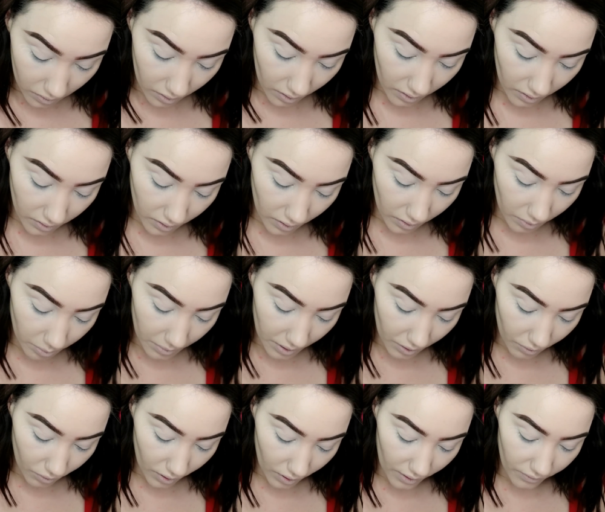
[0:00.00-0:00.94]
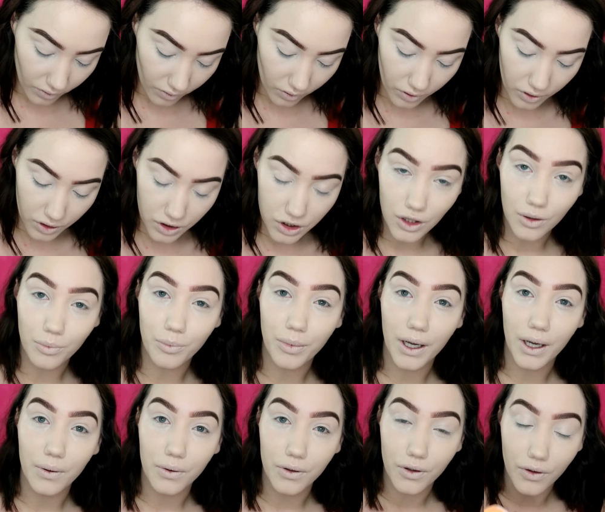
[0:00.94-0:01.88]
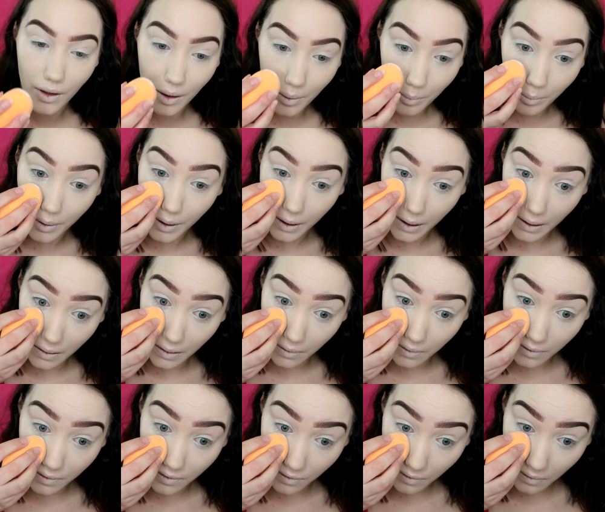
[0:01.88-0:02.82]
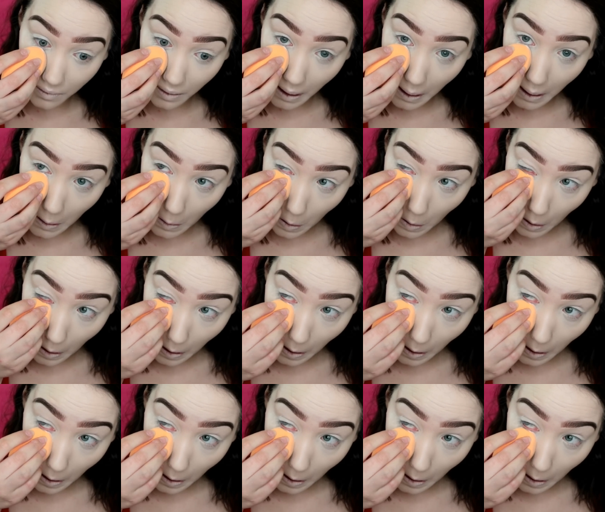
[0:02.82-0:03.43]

This is my Revolution powder that I'm putting on just now.